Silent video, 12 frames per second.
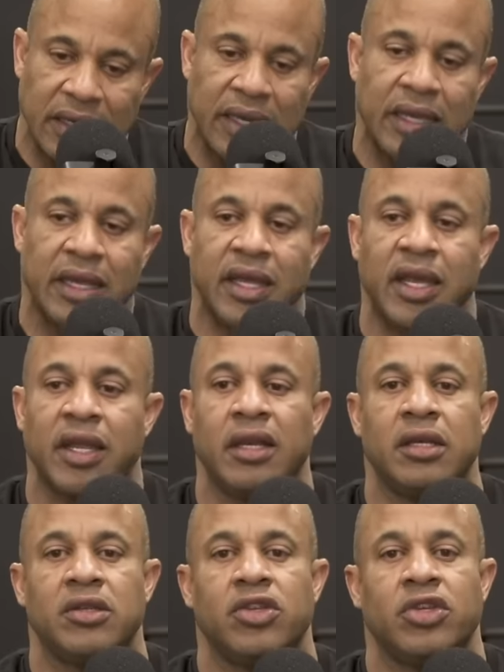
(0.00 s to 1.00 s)

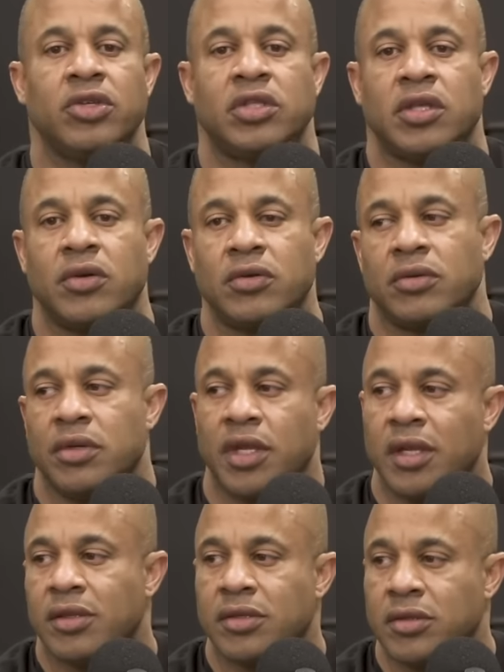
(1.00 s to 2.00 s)
and you don't
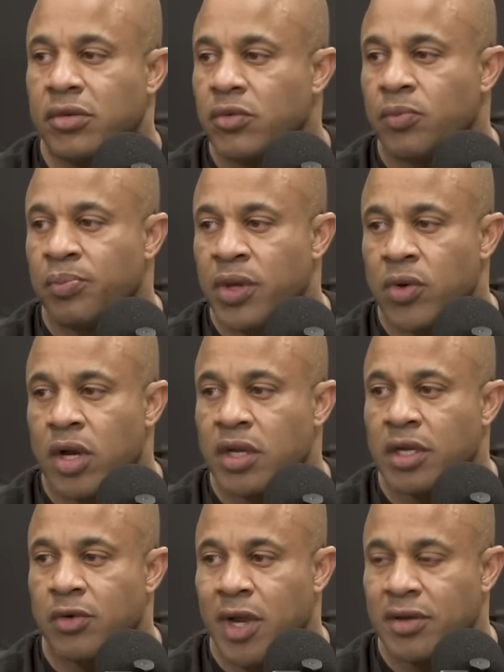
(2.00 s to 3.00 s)
need to be
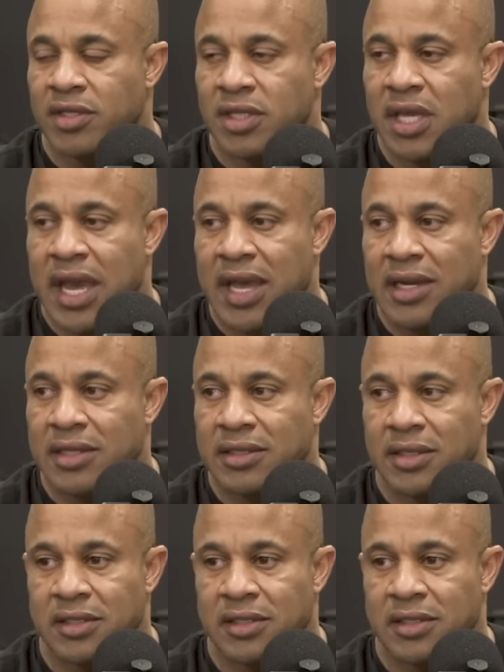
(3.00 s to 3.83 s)
walking around Cialis.